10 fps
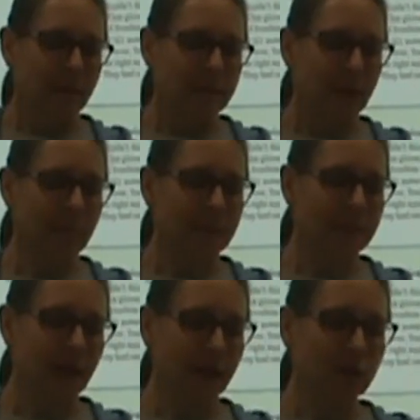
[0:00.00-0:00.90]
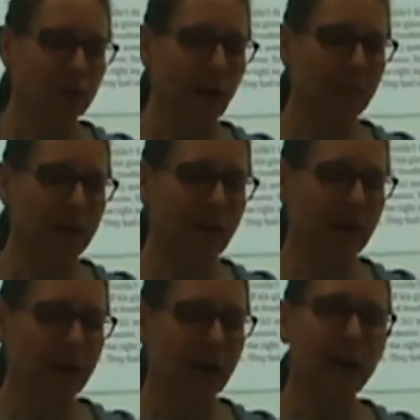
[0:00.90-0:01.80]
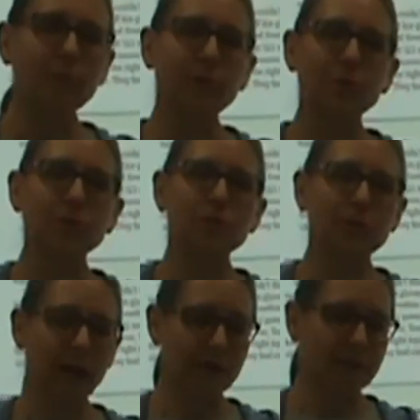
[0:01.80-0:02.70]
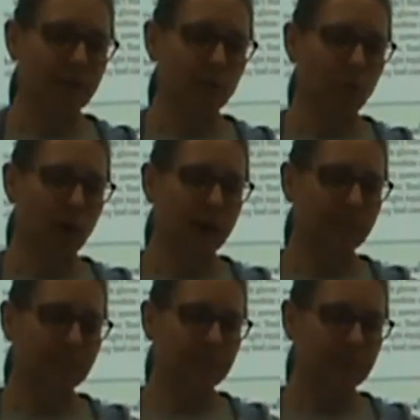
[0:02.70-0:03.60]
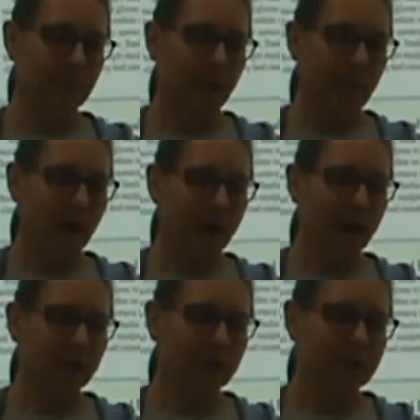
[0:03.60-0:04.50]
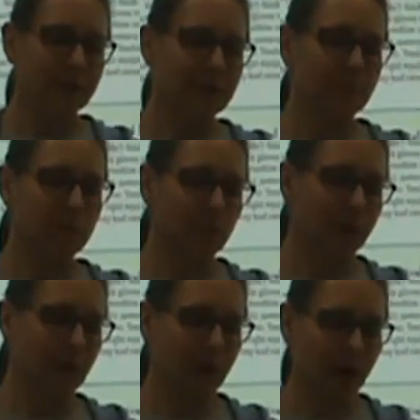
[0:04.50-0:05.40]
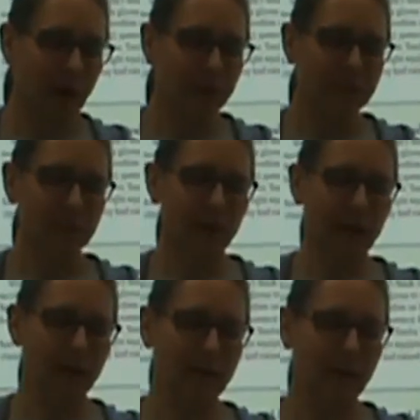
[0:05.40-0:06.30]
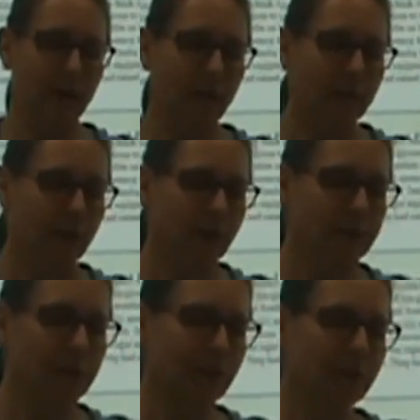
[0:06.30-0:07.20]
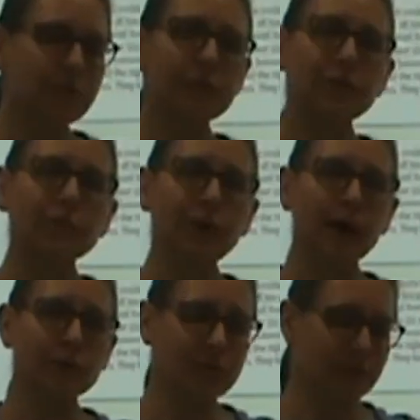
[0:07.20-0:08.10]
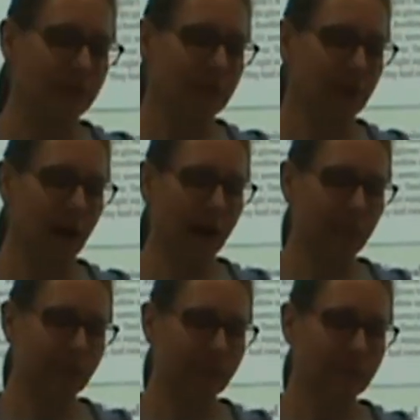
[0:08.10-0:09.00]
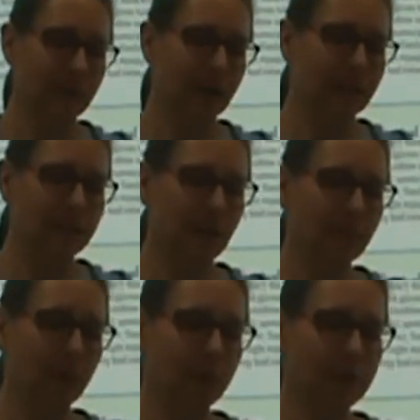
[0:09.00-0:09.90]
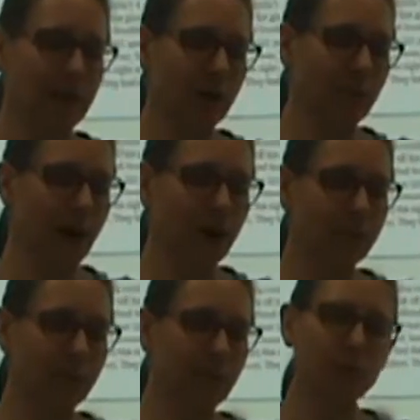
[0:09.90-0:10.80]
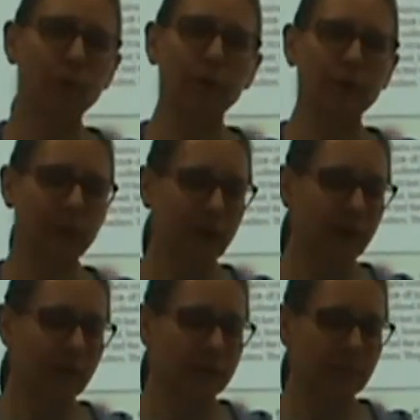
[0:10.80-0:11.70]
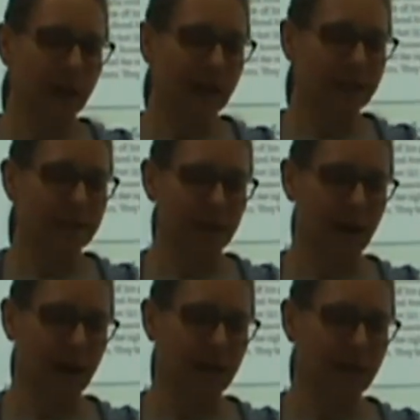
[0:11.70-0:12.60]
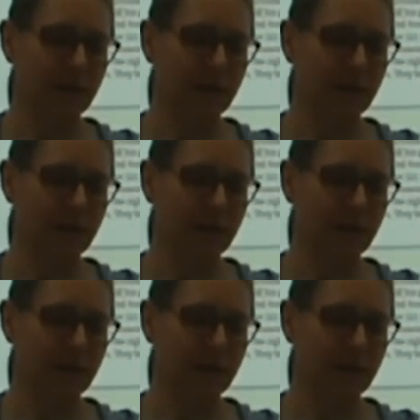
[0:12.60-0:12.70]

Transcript: Temba's second try began on April 2001. Mount Everest sits between Nepal and Tibet. There are several different routes to the top. Temba would take a route from the north, the Tibetan side.